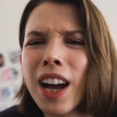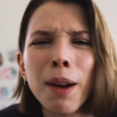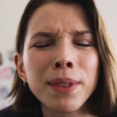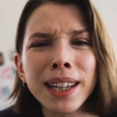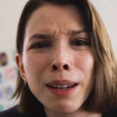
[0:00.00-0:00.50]

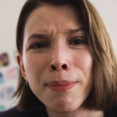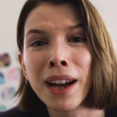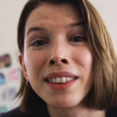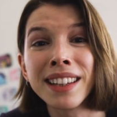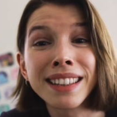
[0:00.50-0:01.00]
update
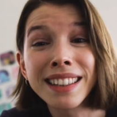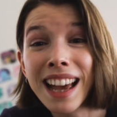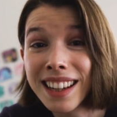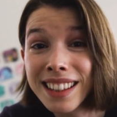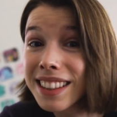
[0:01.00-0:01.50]
about the
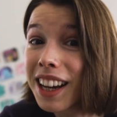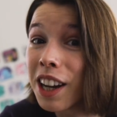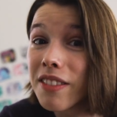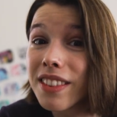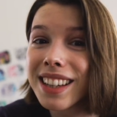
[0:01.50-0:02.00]
status
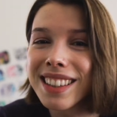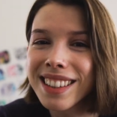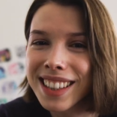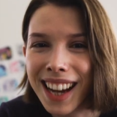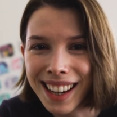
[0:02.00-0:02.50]
of this
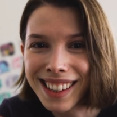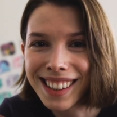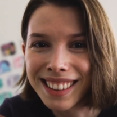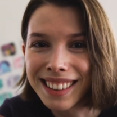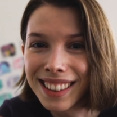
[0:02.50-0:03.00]

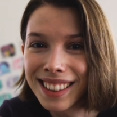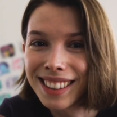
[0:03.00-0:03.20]
channel.